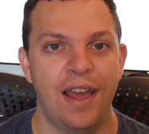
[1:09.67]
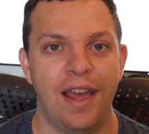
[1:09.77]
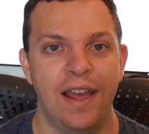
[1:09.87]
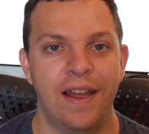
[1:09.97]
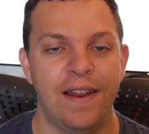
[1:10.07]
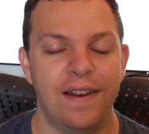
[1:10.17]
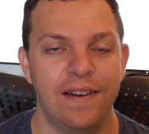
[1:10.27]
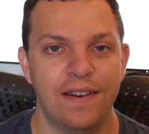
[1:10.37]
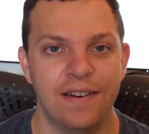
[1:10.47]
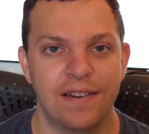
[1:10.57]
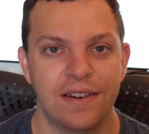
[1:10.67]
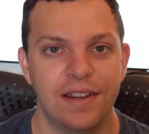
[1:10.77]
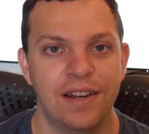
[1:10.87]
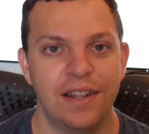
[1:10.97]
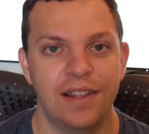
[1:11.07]
and
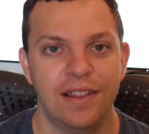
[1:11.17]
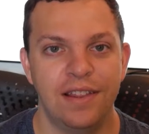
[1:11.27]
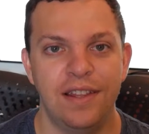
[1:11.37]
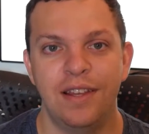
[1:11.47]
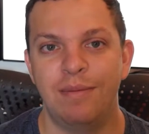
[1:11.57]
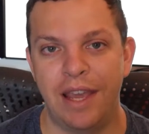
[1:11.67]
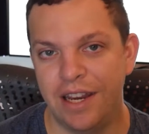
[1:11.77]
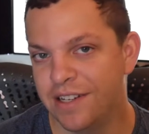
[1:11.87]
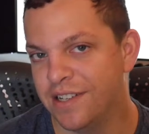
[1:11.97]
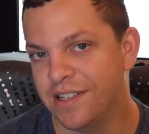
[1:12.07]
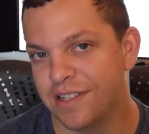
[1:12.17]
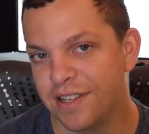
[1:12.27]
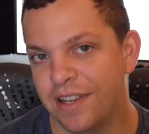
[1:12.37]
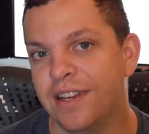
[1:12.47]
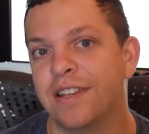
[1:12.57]
getting the pages
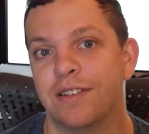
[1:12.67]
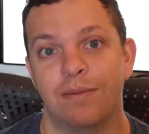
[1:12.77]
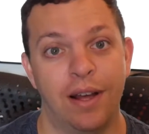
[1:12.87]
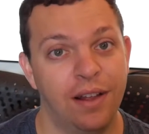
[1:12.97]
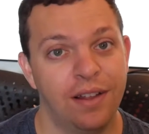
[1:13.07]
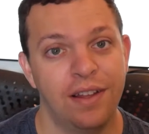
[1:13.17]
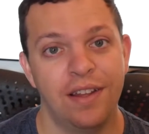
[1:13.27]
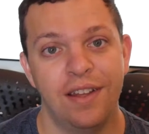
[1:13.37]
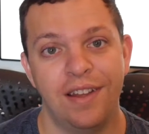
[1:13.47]
in as well.